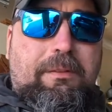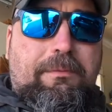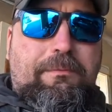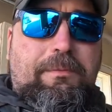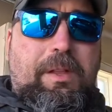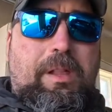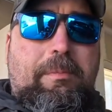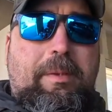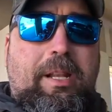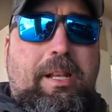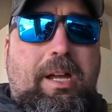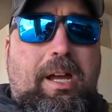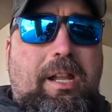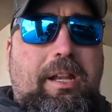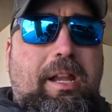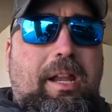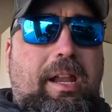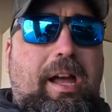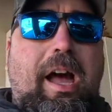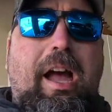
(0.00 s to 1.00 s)
filming on
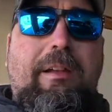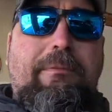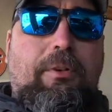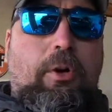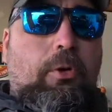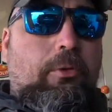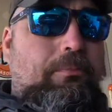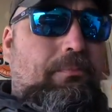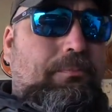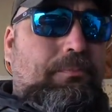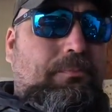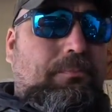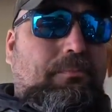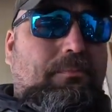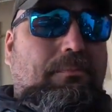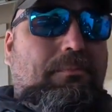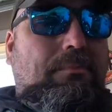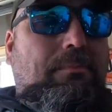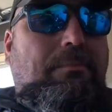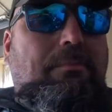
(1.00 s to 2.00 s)
a iPhone,
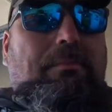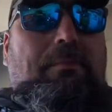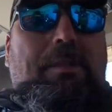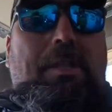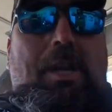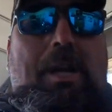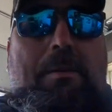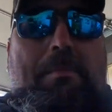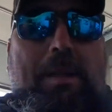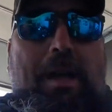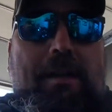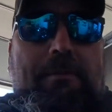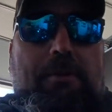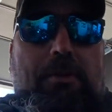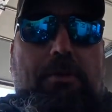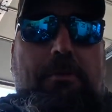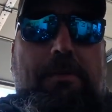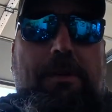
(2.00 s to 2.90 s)
iPhone